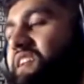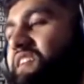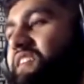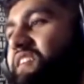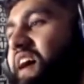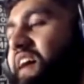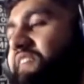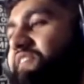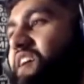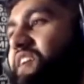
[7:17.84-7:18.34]

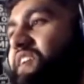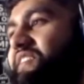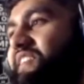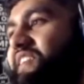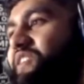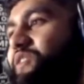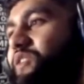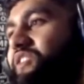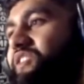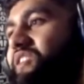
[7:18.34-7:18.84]
I found this
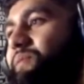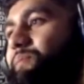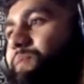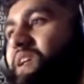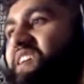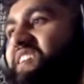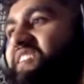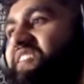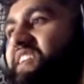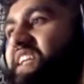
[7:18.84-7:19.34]
interesting
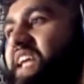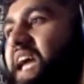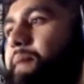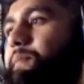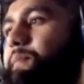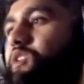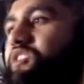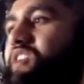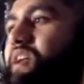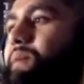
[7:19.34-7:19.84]
because
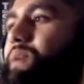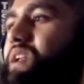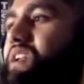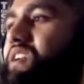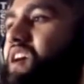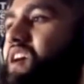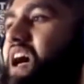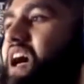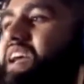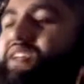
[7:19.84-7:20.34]
scammers have been
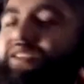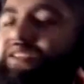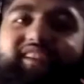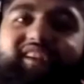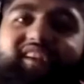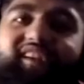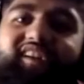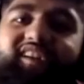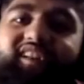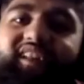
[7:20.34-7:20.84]
caught using
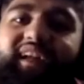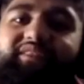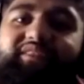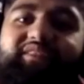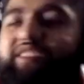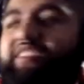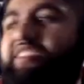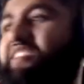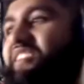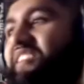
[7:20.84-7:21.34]
a clever
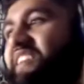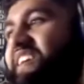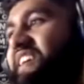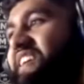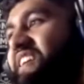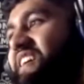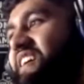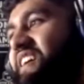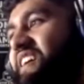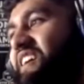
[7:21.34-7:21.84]

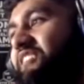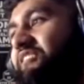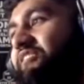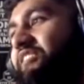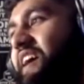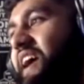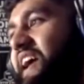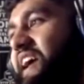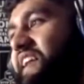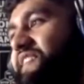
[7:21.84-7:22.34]
sleight of
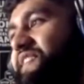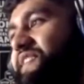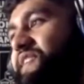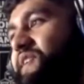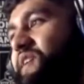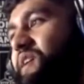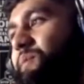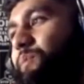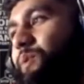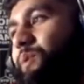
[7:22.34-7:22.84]
hand
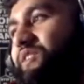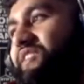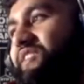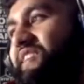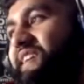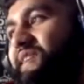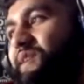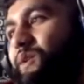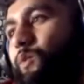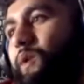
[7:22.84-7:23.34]
to
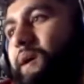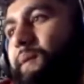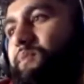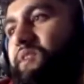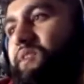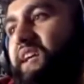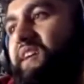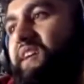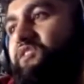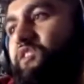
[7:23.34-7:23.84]
impersonate the
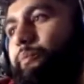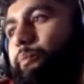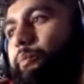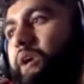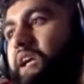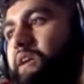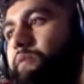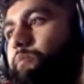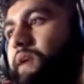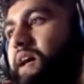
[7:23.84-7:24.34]
website for
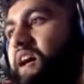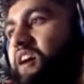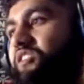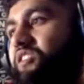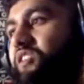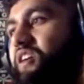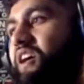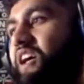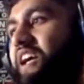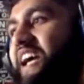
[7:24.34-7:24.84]
Brave
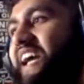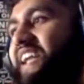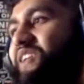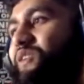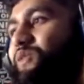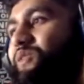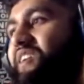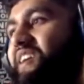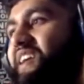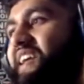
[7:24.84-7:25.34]
browser and
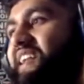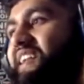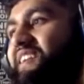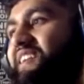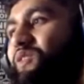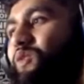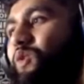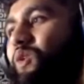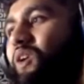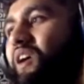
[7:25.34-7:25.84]
using it in
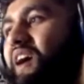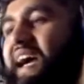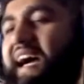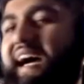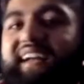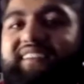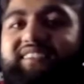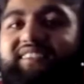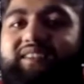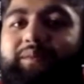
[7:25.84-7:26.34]
Google
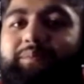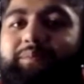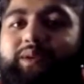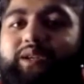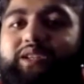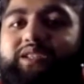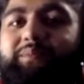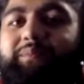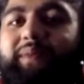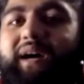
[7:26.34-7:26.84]
Ads to
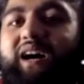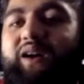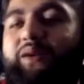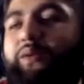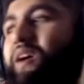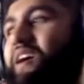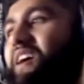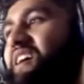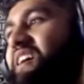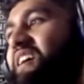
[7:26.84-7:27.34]
push
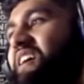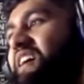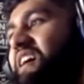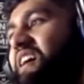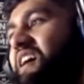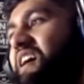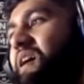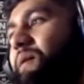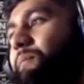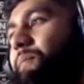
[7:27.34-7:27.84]
malware
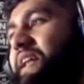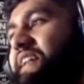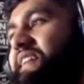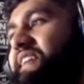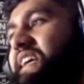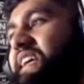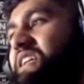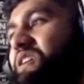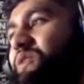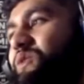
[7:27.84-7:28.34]
and
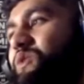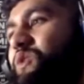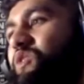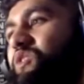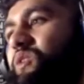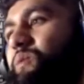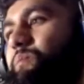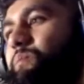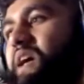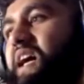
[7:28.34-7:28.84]
take
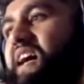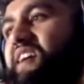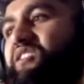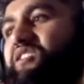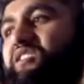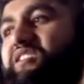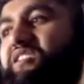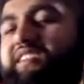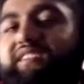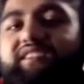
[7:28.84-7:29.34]
controls of
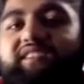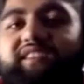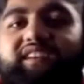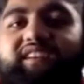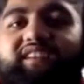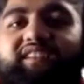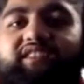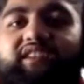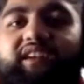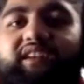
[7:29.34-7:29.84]
browsers and
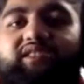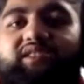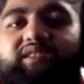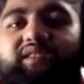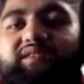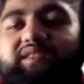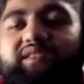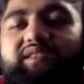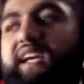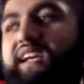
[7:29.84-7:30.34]
steal
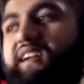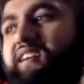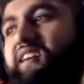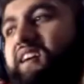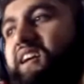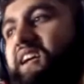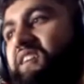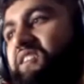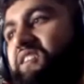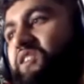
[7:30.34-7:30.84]
sensitive data.
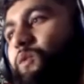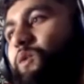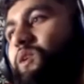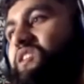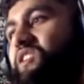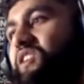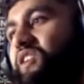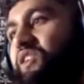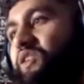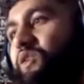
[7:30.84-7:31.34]
So what
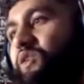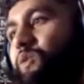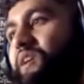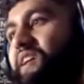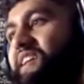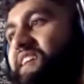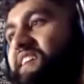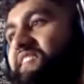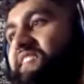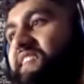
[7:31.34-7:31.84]
they're
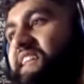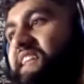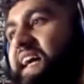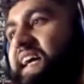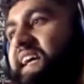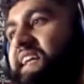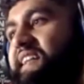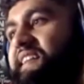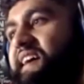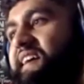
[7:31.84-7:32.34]
doing is
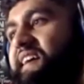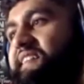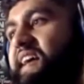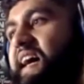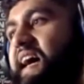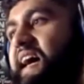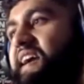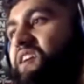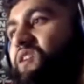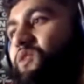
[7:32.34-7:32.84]
that the
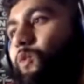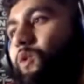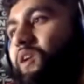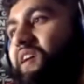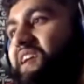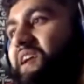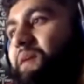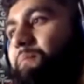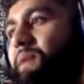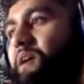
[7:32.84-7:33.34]
attack is
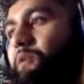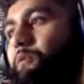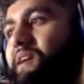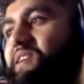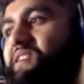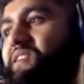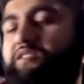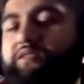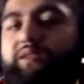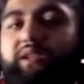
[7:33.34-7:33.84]
working by
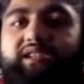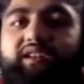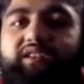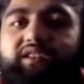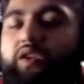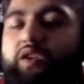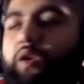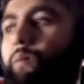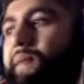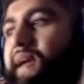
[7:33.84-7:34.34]
registering the
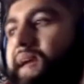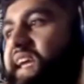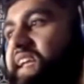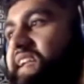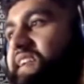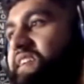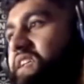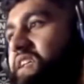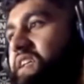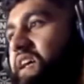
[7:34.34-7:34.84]

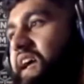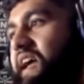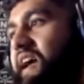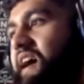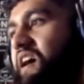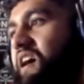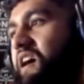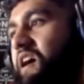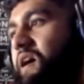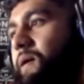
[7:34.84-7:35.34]
domain
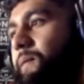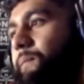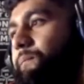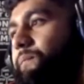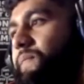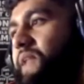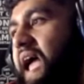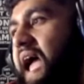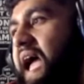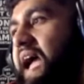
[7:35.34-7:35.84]

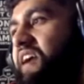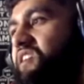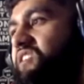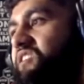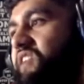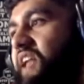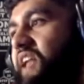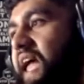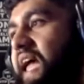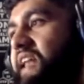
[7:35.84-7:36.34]

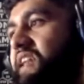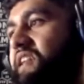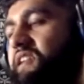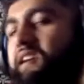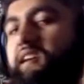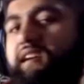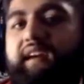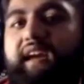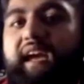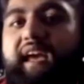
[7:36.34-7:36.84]
XN
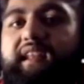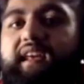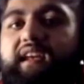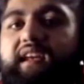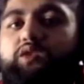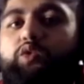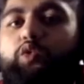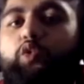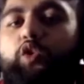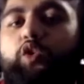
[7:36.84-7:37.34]
and
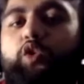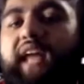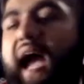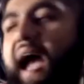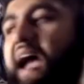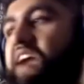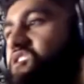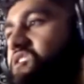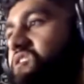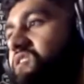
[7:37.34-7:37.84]
then 2
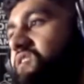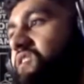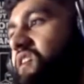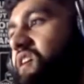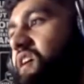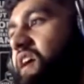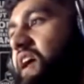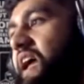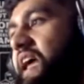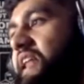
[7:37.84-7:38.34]
dashes
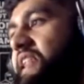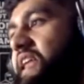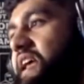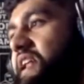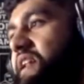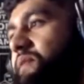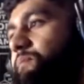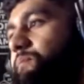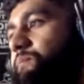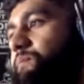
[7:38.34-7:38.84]
and
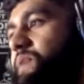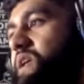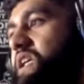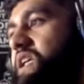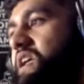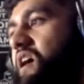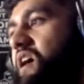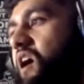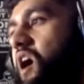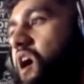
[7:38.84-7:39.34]
then
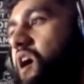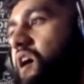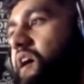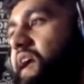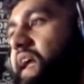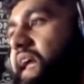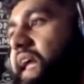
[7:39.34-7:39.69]
BRAV-YVA